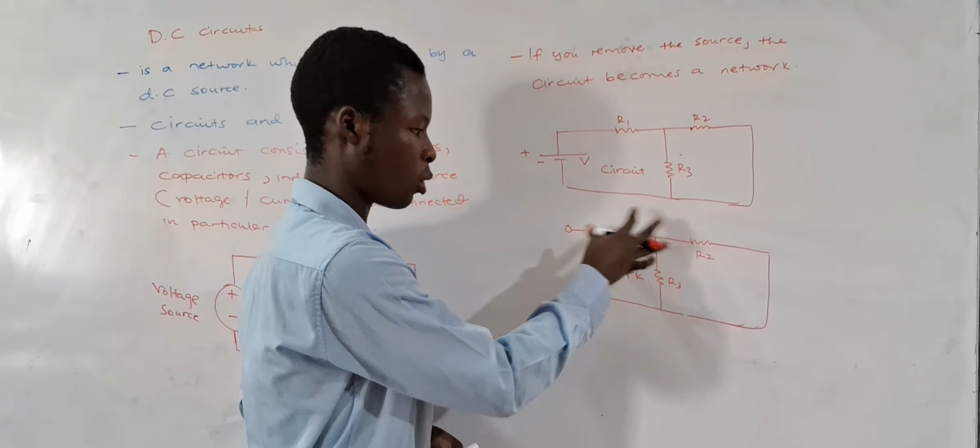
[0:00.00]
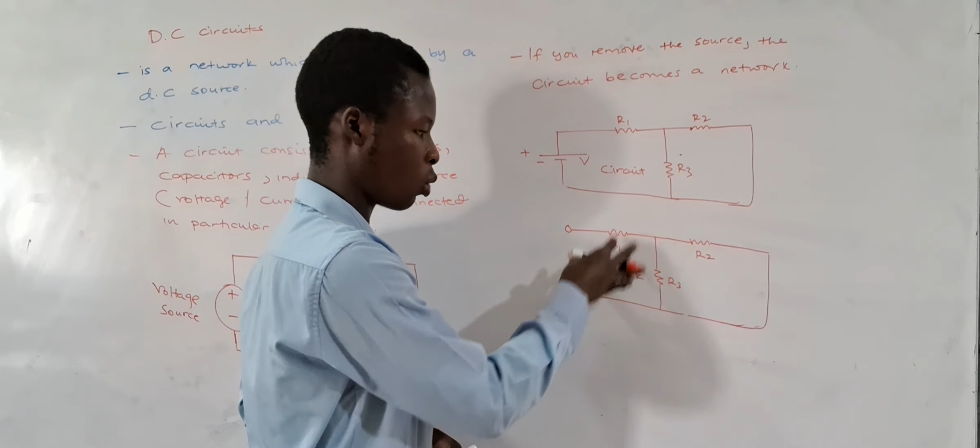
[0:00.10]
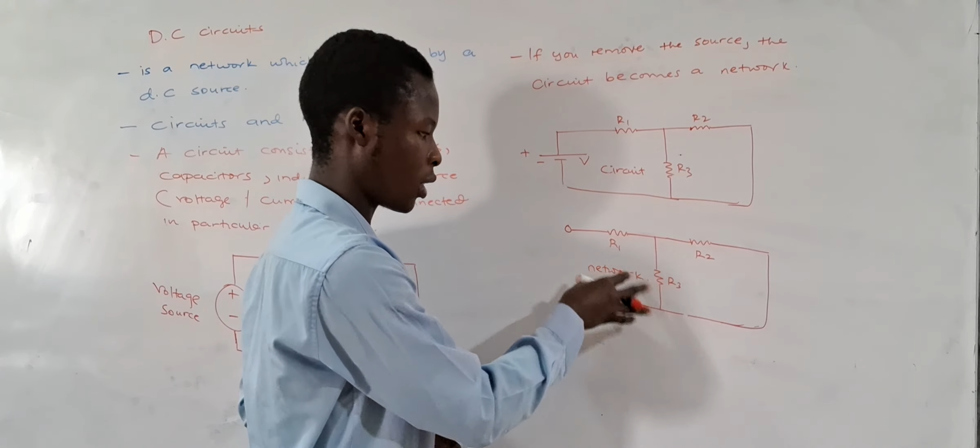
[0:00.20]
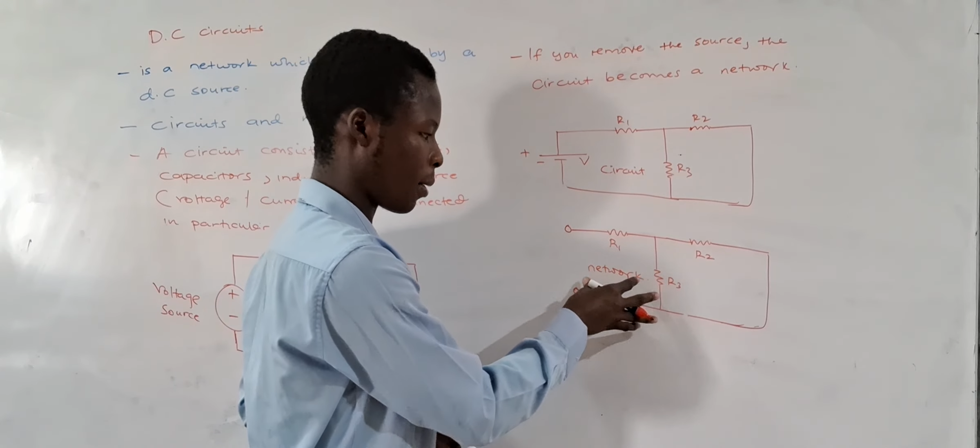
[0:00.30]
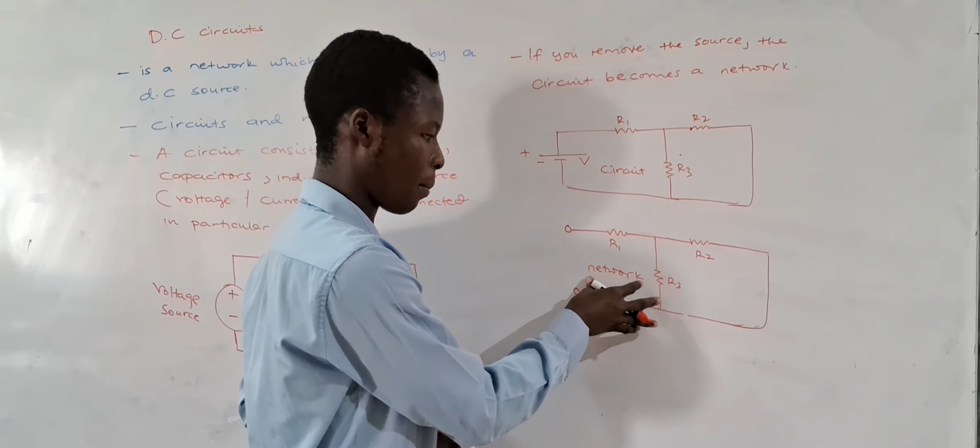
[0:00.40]
is
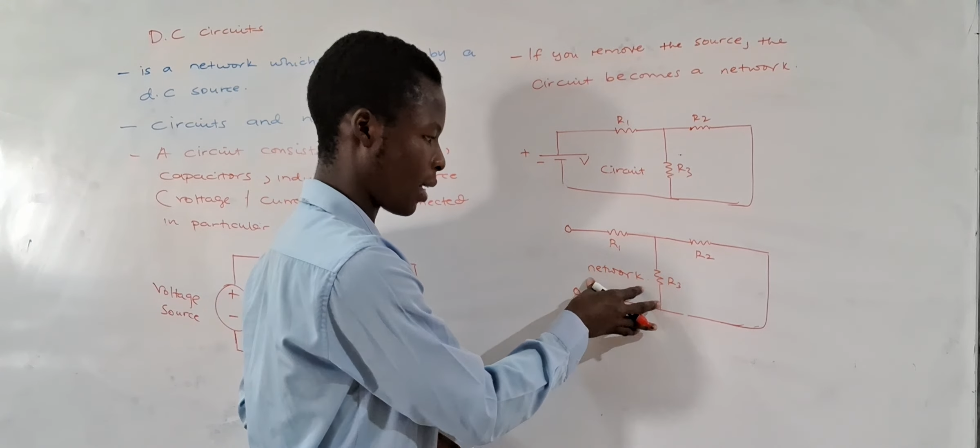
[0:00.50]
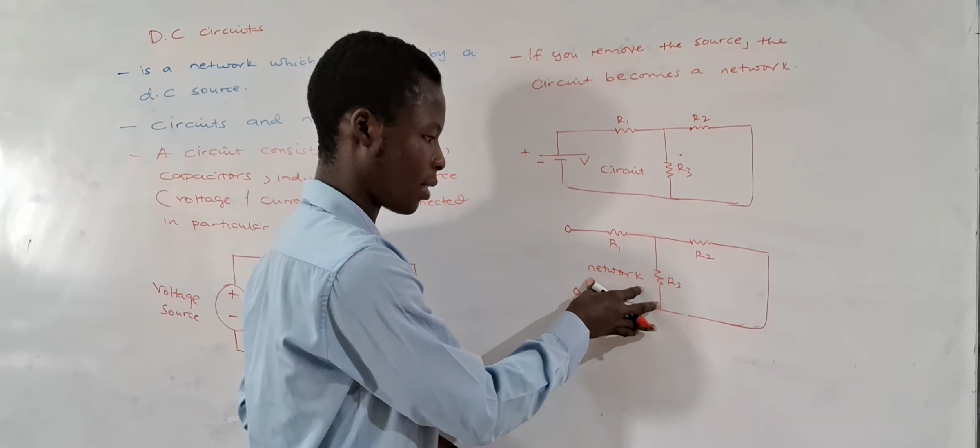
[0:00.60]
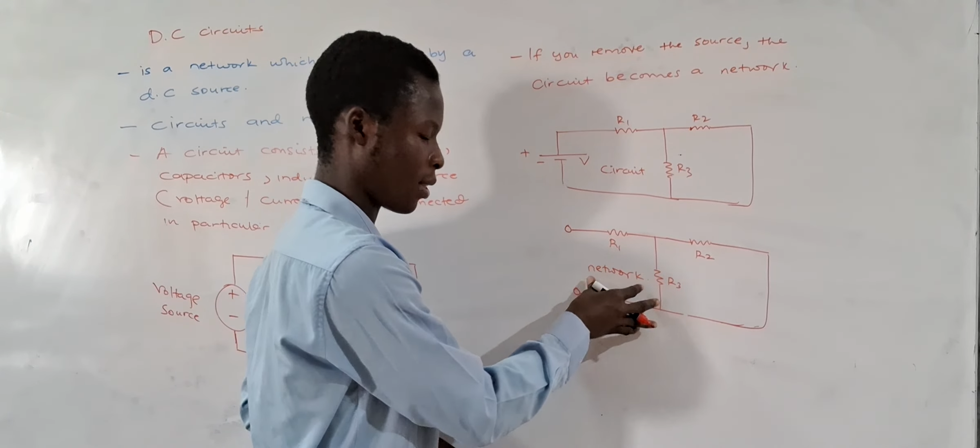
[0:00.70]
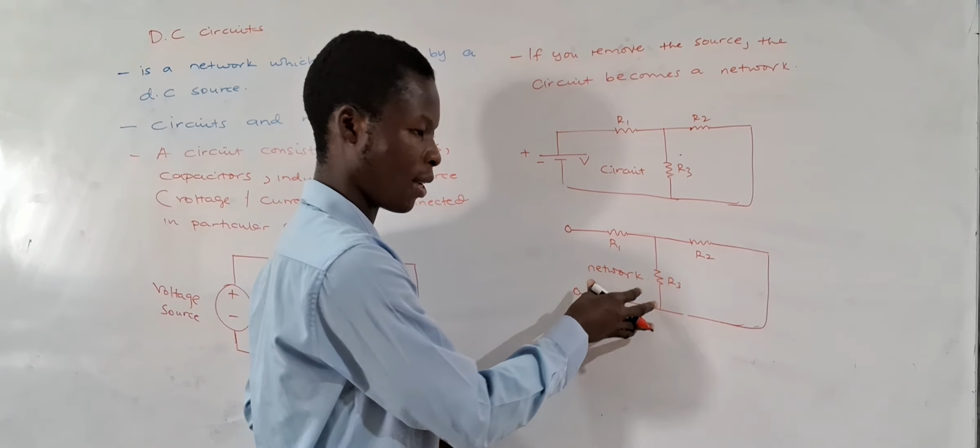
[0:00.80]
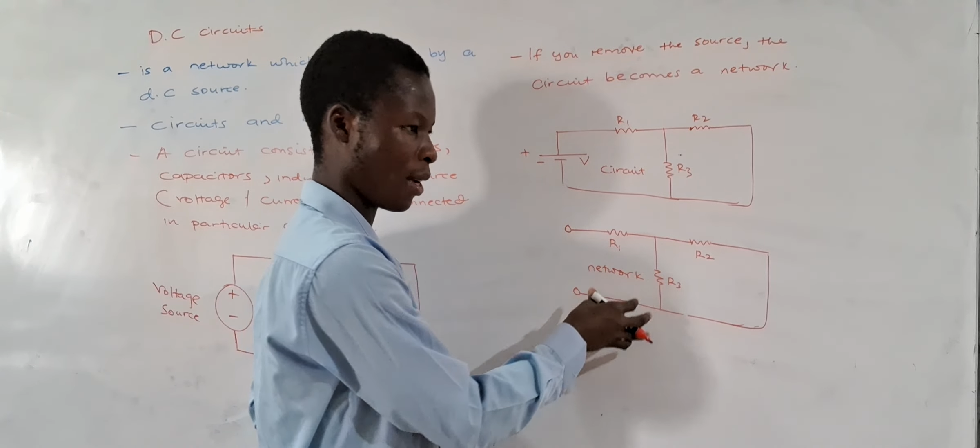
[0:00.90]
not a must